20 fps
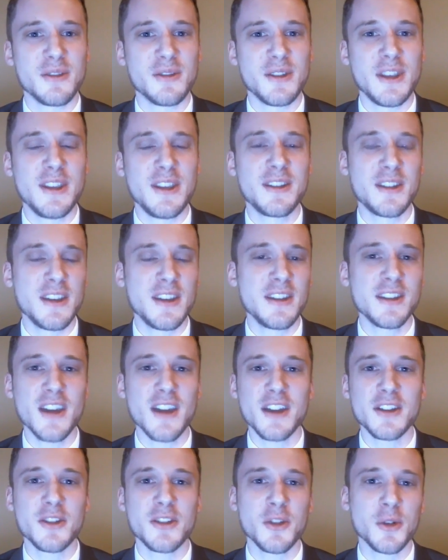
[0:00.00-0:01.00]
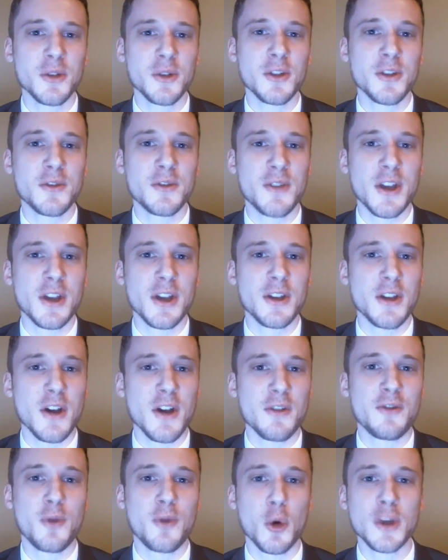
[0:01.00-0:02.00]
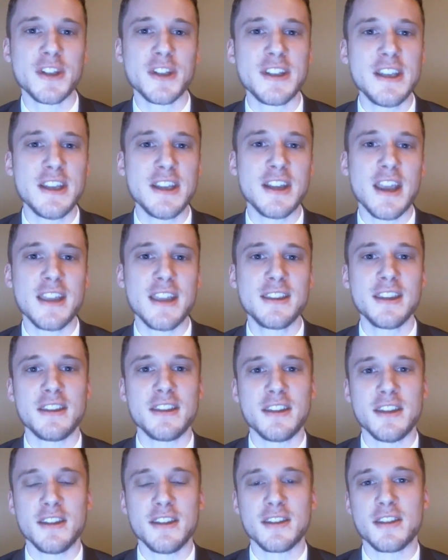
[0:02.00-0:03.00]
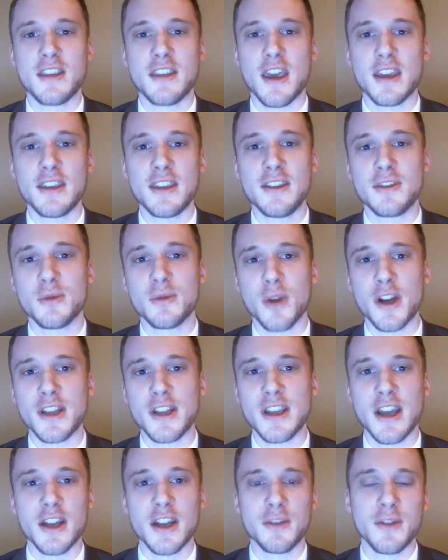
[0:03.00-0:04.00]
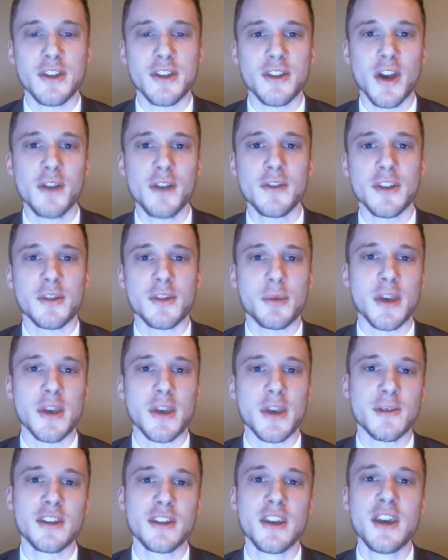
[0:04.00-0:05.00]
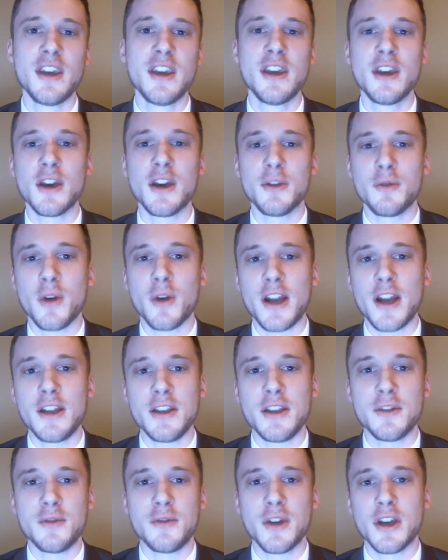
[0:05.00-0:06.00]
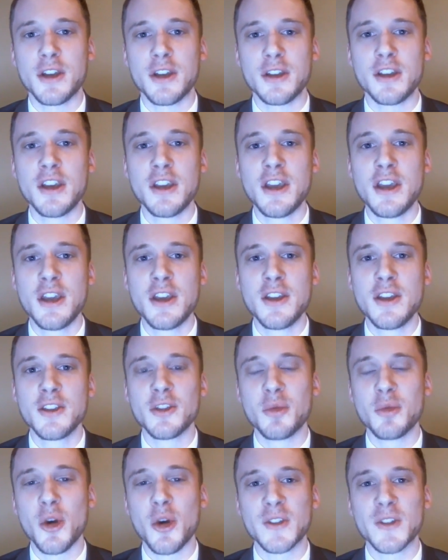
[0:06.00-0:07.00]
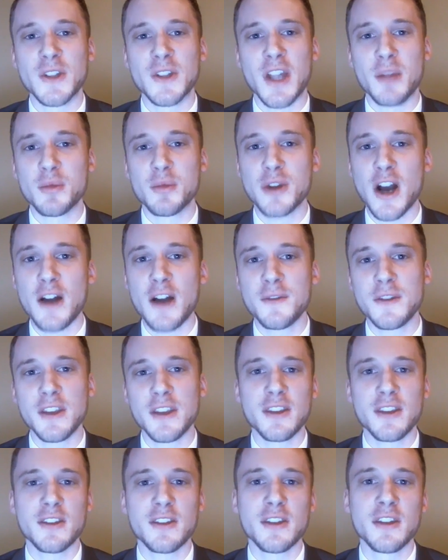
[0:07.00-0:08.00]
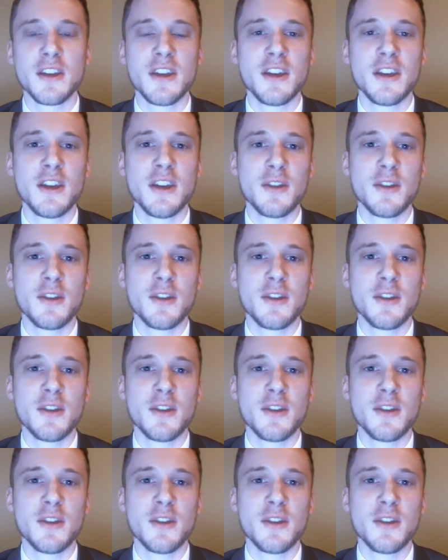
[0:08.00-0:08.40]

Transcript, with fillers: he's he's got a total of, uh, of fourteen entities that he's running out of his office space, a variety of uh, supposed nonprofits,